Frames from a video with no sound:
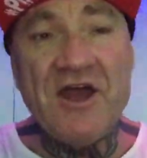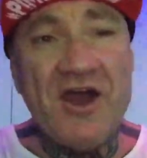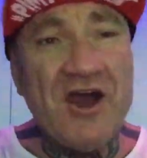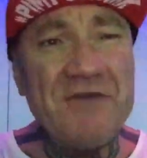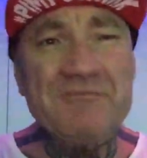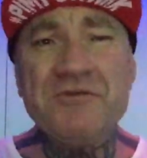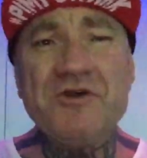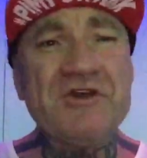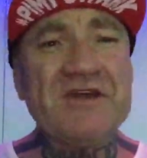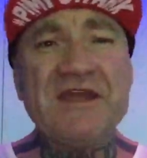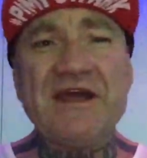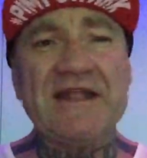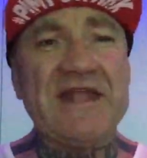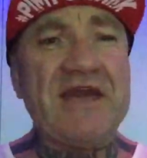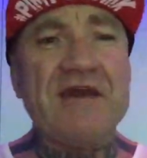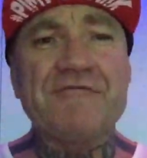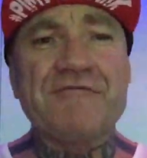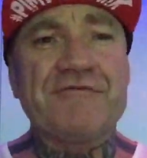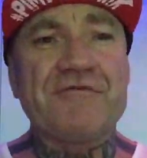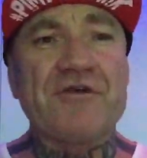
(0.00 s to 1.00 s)
I'm not cut
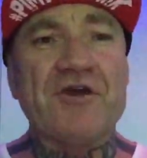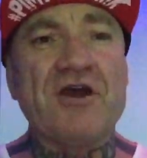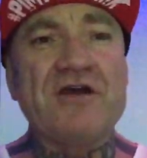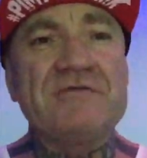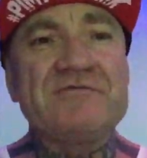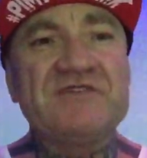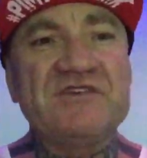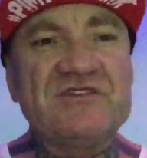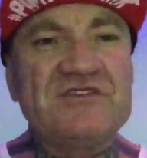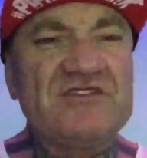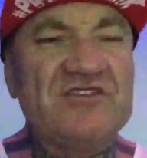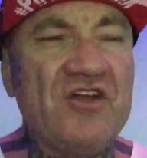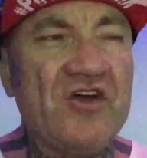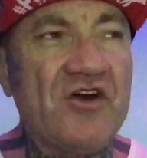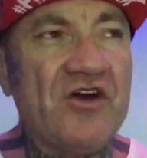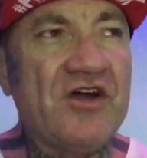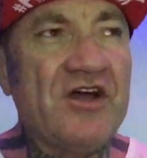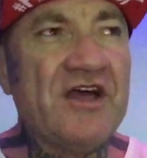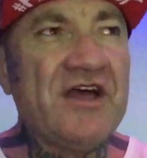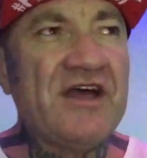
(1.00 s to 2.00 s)
out for it. I'm just
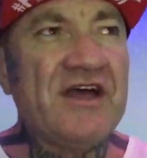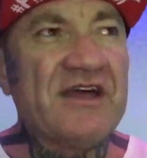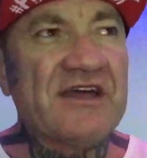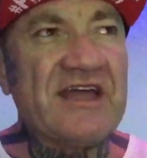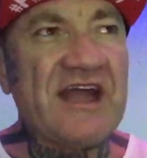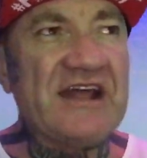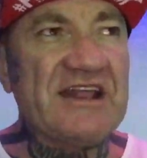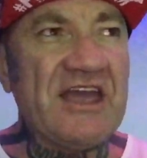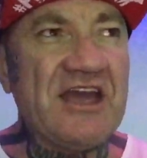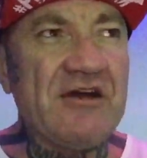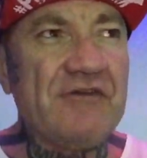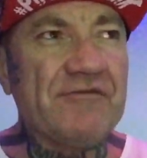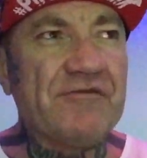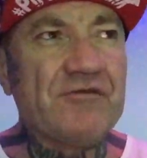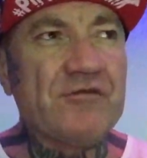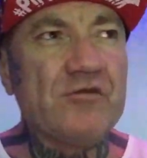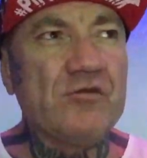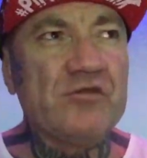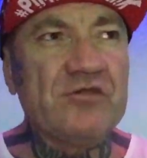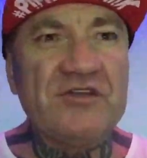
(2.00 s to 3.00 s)
not cut out
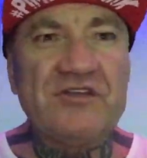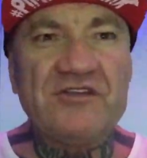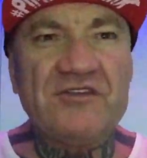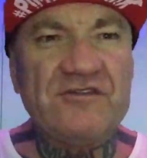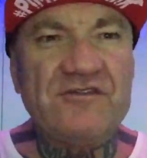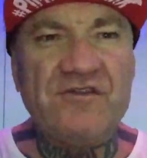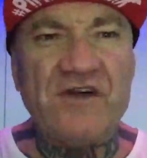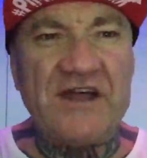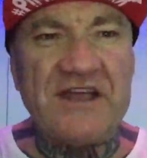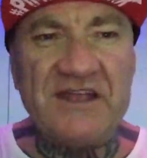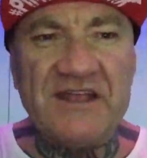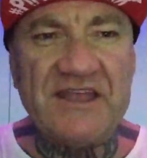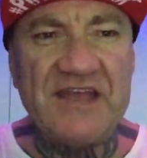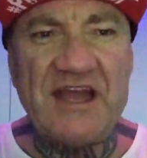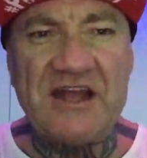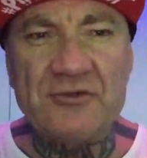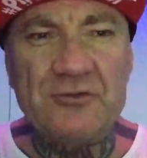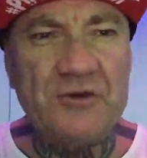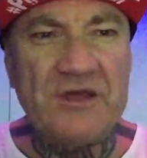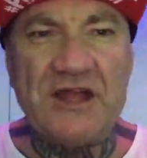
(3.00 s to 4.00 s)
for all this fucking
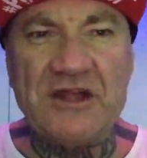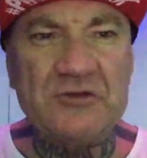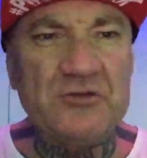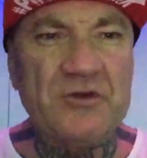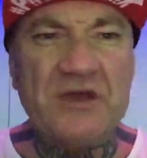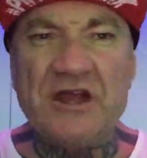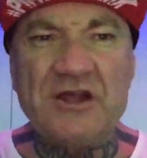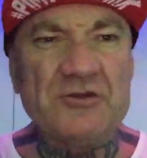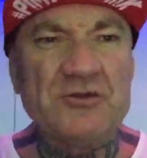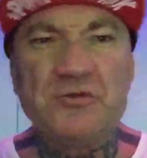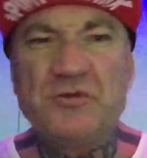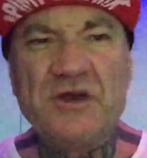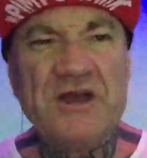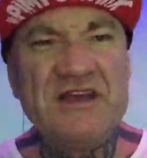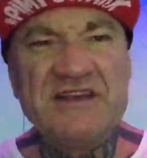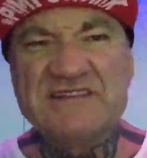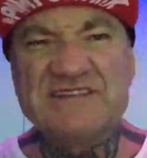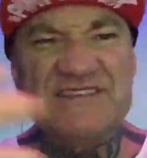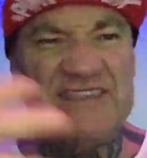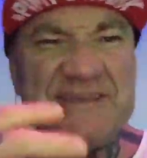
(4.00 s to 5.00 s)
cuddle,
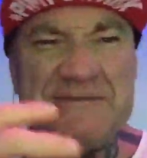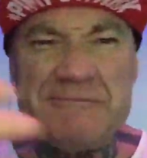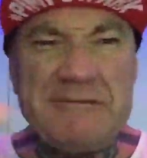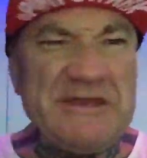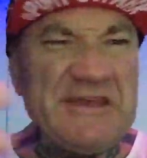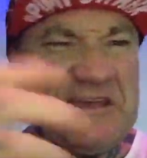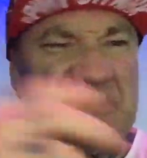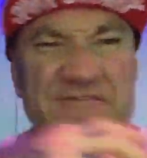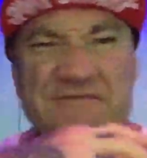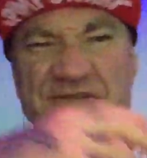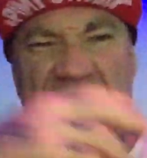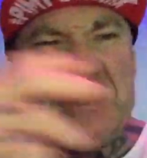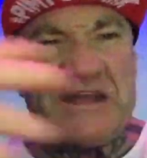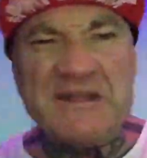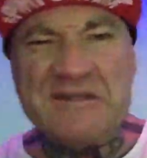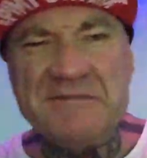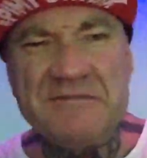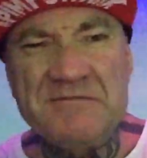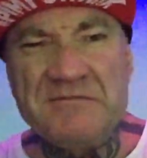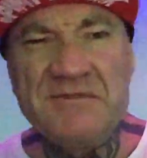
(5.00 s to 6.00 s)
sleepy
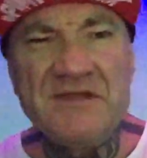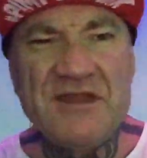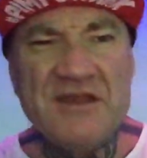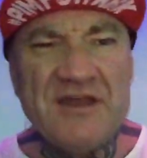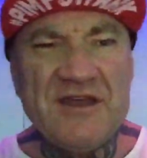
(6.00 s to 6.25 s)
fucking,